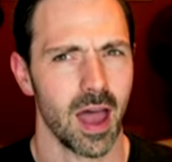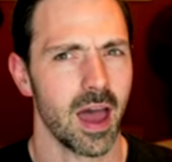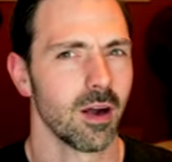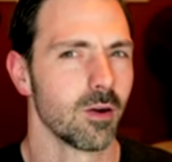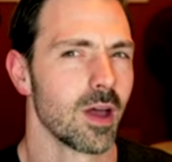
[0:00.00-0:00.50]
I
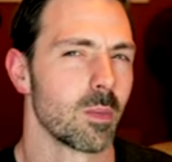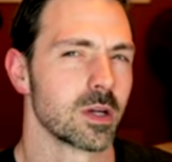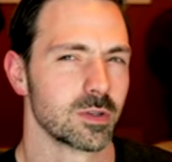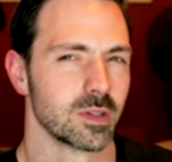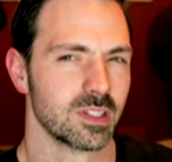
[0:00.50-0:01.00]
don't know how
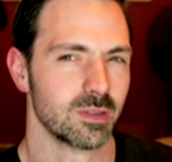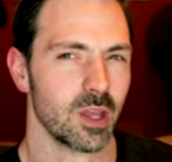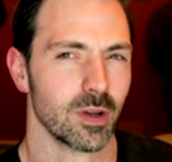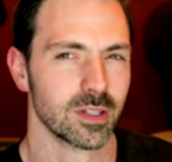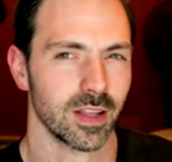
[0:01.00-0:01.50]
much the
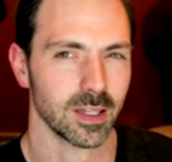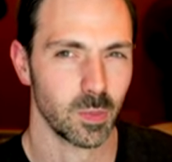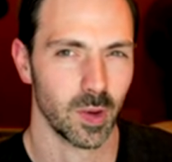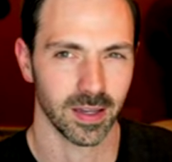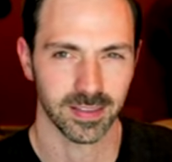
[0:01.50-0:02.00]
original
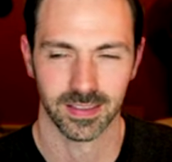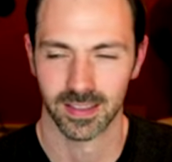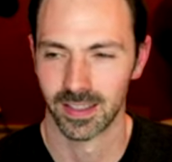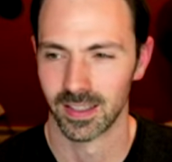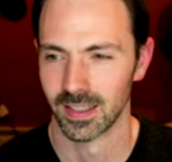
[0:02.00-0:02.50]
Xbox,
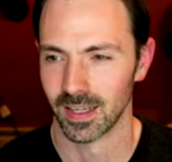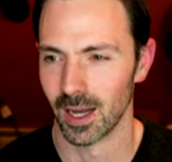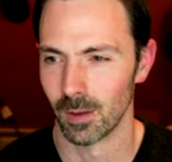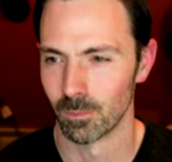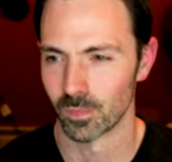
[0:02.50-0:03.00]

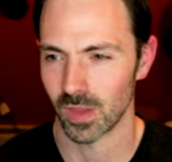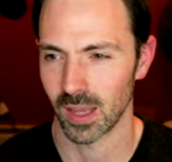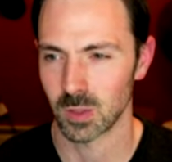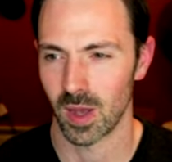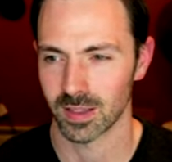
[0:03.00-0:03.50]
um,
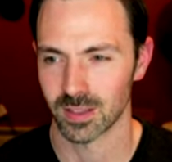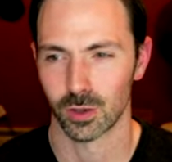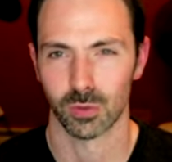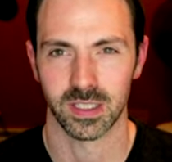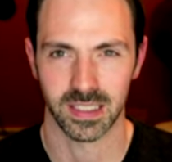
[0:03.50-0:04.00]
Xbox
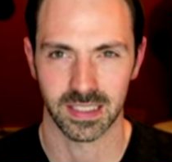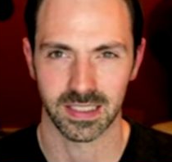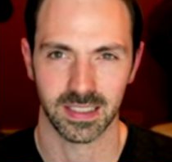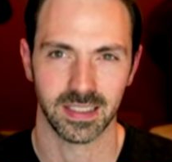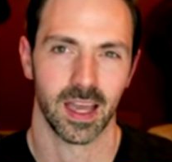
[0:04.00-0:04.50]
three
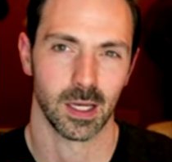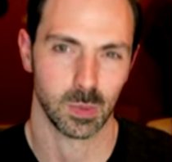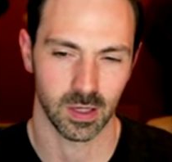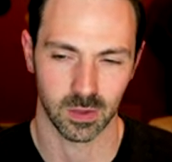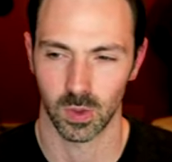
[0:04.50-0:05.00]
sixty,
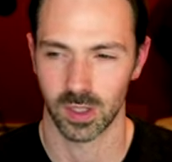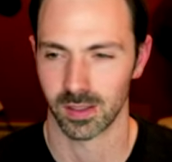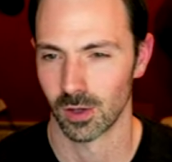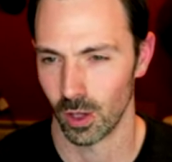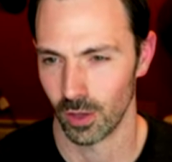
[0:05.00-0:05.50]
Xbox One,
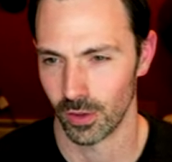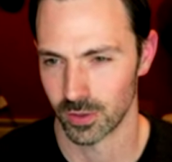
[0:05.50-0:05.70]
all those.